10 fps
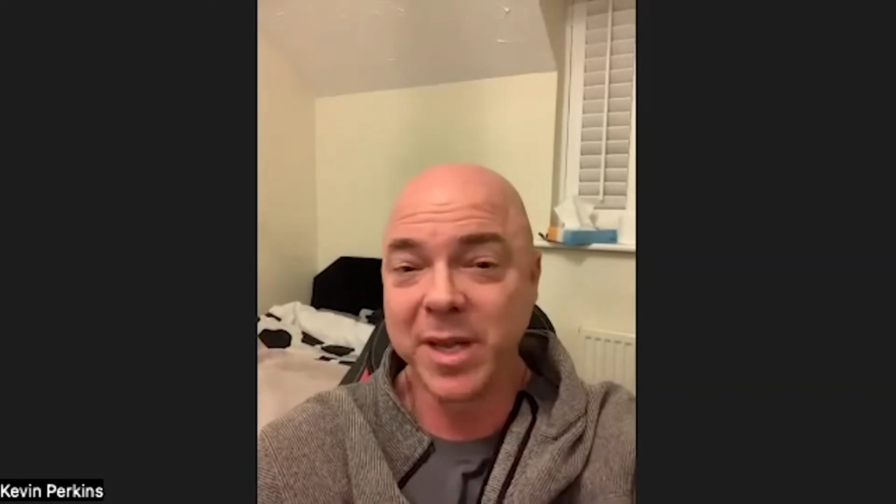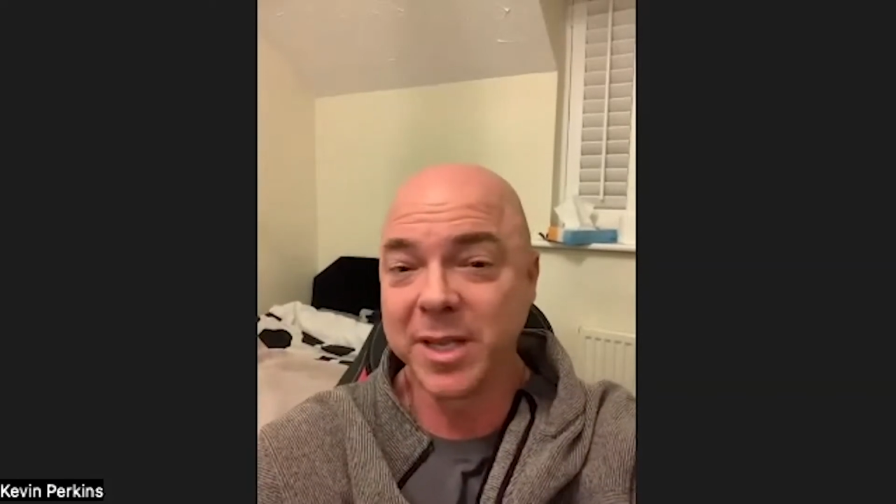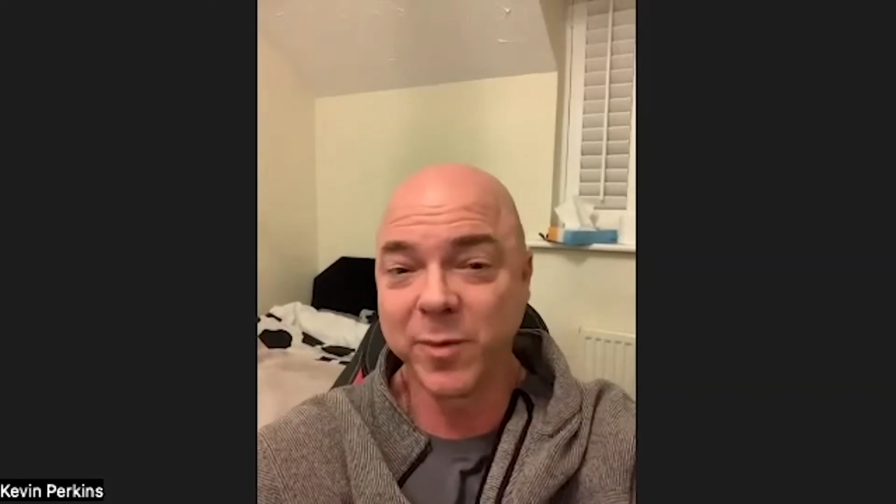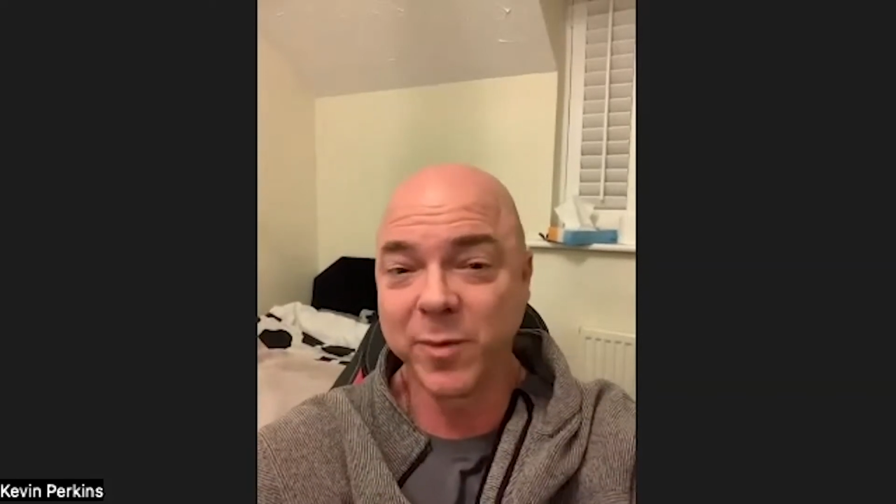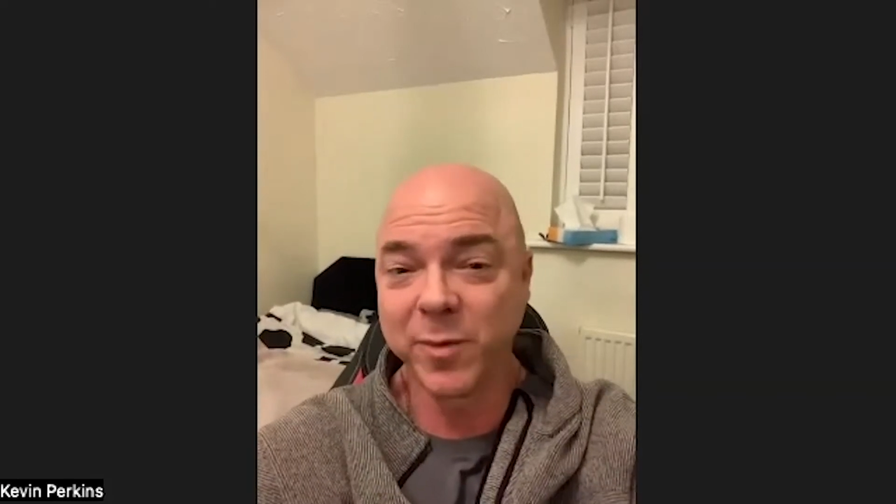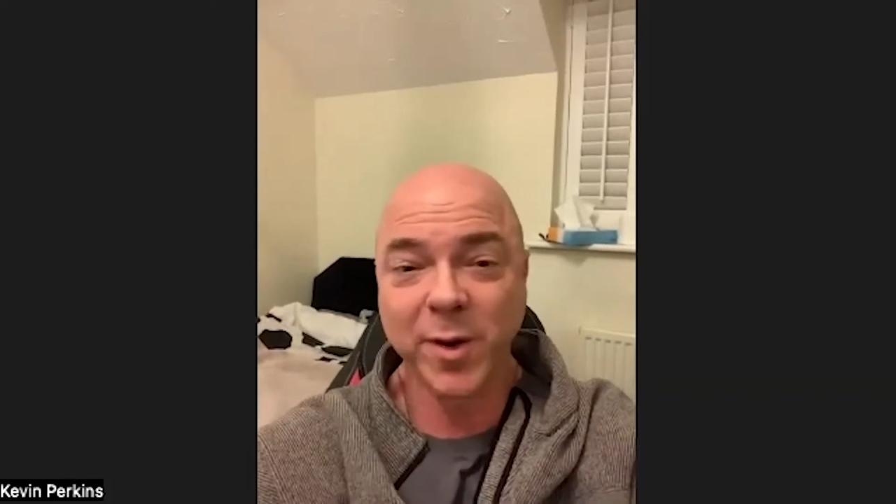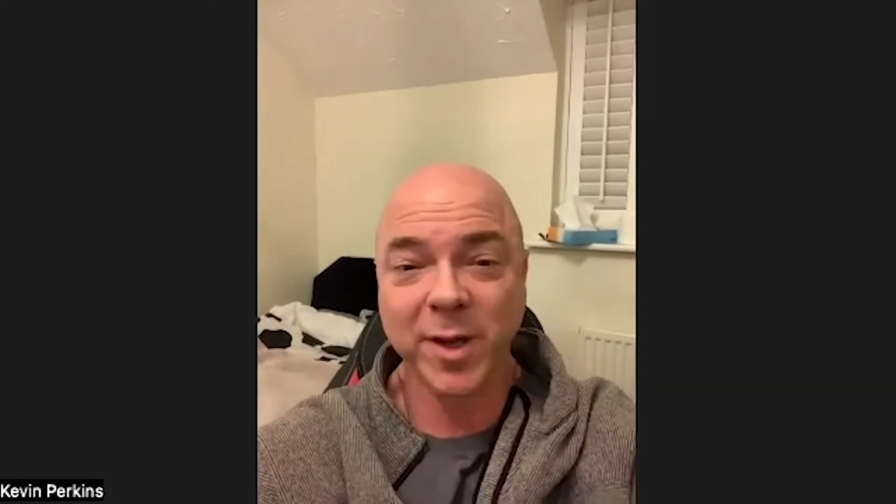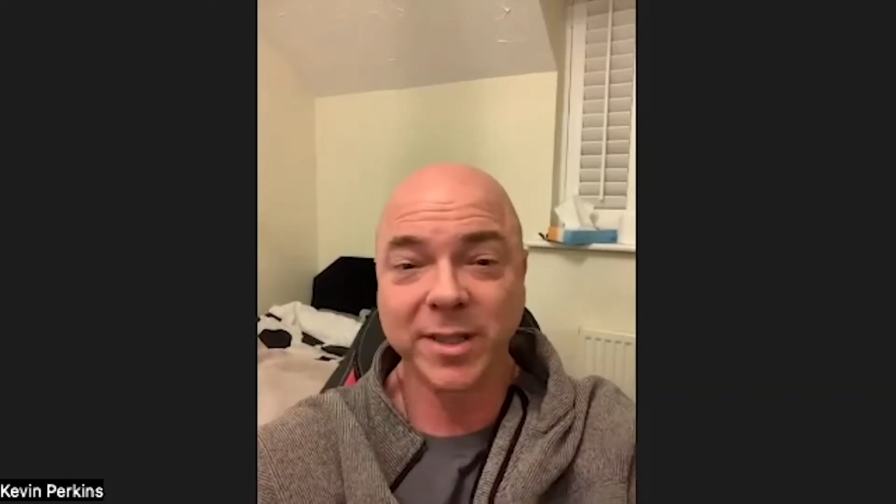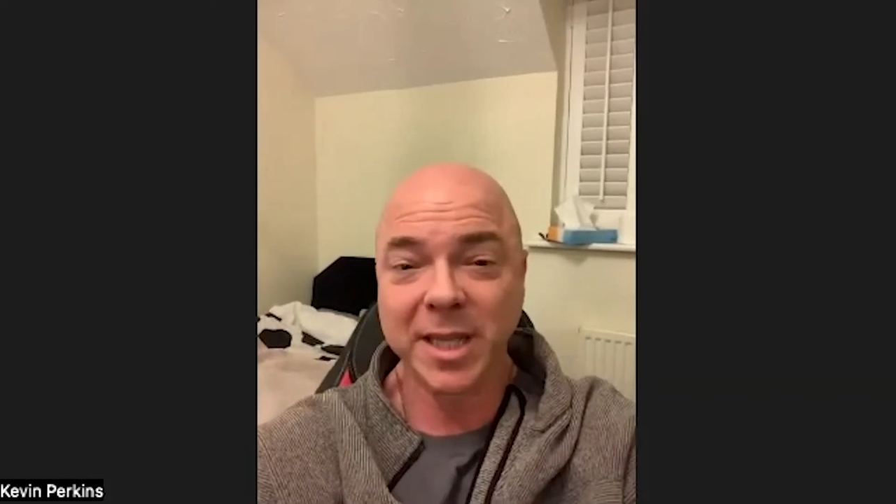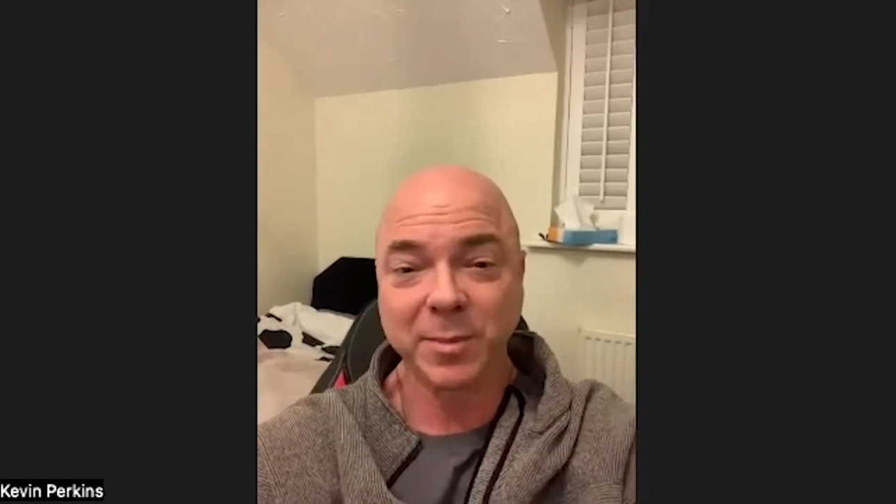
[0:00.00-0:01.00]
beers before I
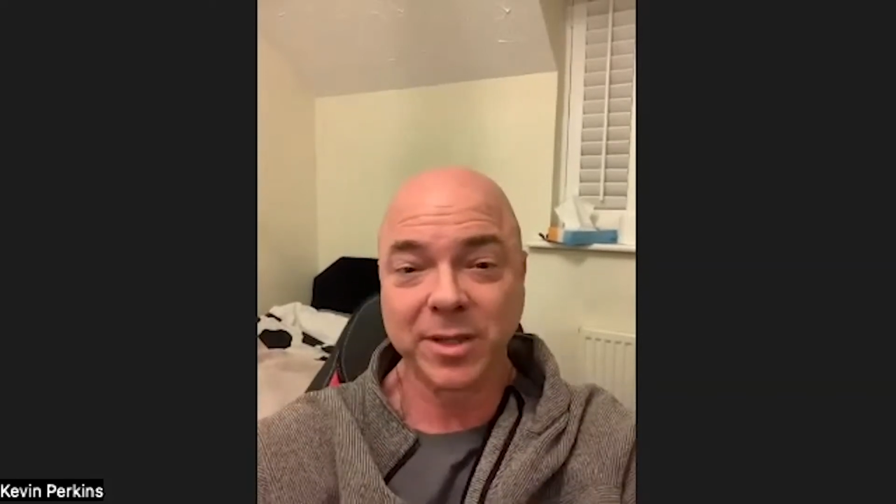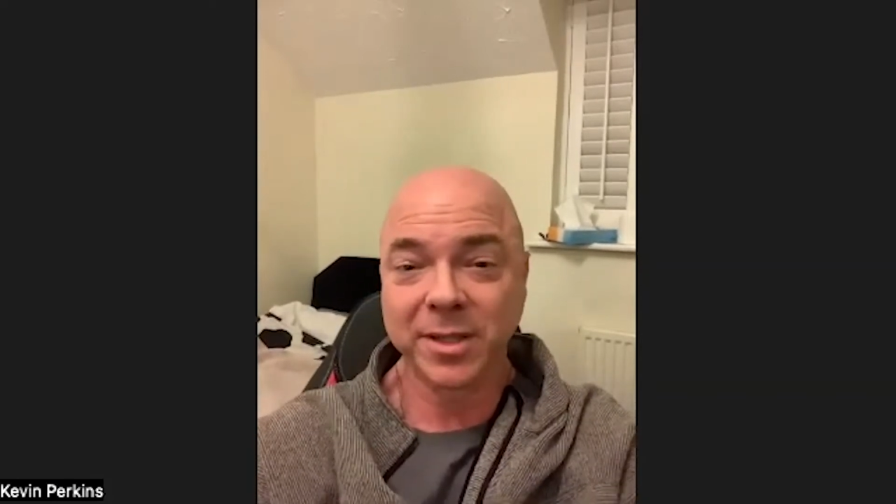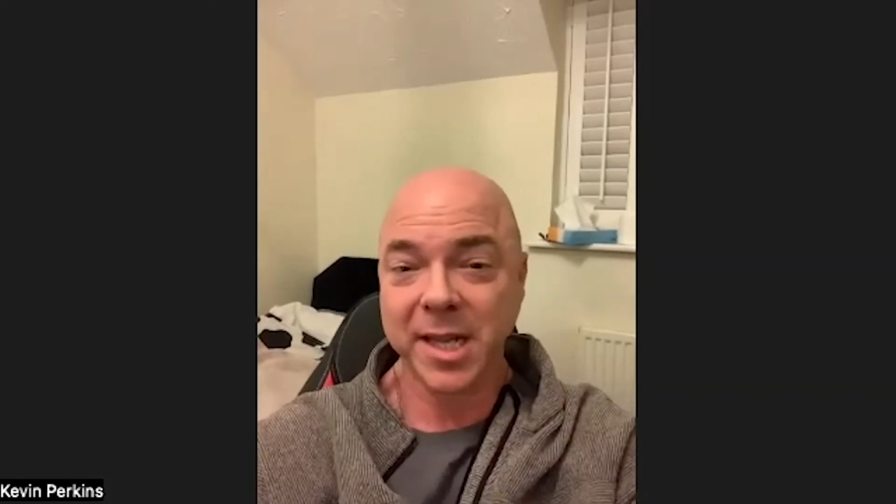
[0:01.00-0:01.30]
stepped on stage.